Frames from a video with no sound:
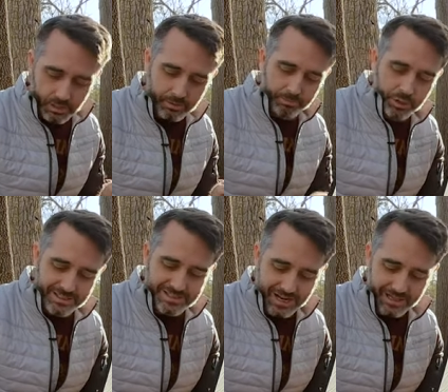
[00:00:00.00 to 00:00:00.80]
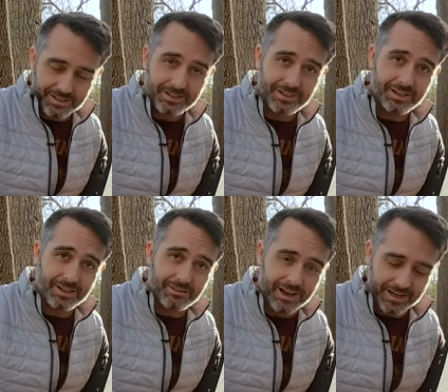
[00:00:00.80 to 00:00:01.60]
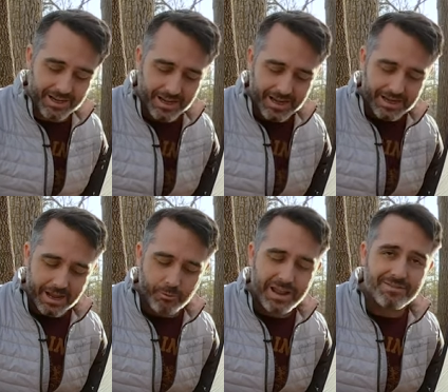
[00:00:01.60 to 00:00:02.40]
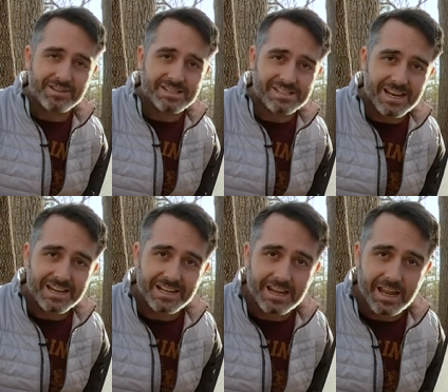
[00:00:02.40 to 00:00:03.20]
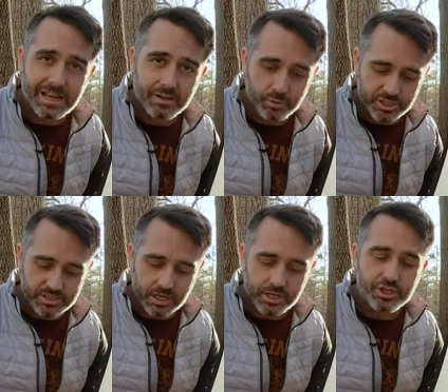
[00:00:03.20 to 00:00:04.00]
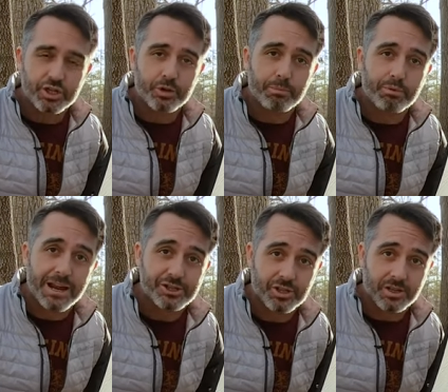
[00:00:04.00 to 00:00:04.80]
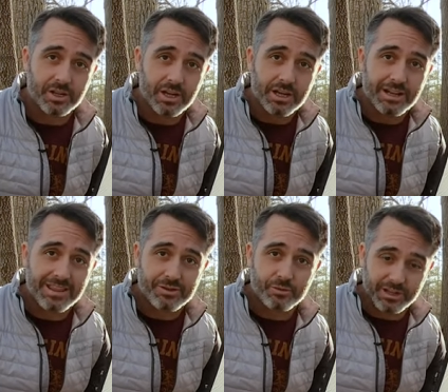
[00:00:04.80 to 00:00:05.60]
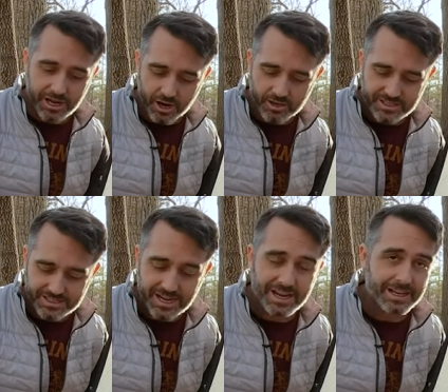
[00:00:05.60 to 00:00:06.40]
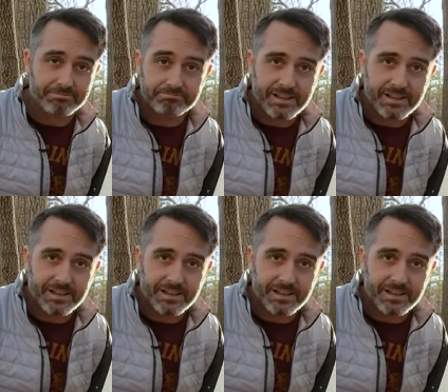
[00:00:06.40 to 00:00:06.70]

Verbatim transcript: I'm gonna pull it tight, right? Now we have the standing end, which is under pressure. Now that's really hard to tie